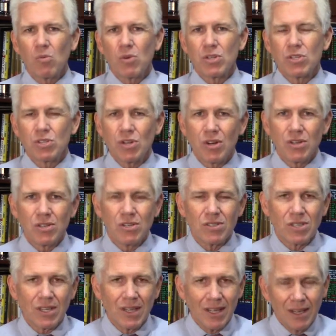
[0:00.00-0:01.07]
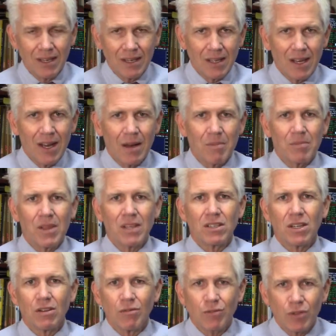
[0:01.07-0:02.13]
resurgence in income that
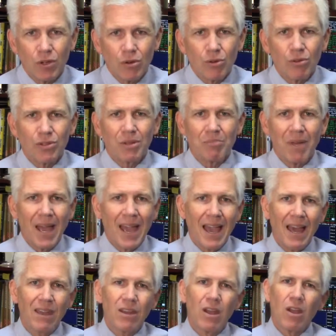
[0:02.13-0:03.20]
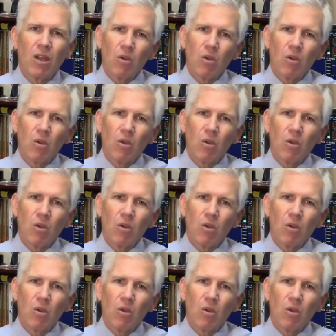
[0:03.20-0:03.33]
can fuel demand,